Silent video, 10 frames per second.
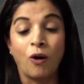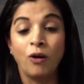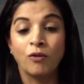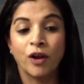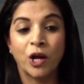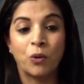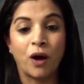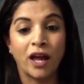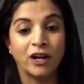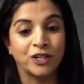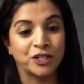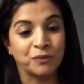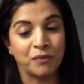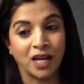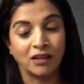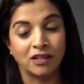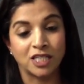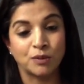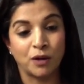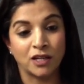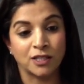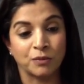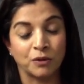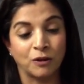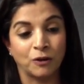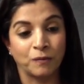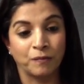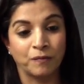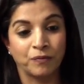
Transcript: all required to make this possible.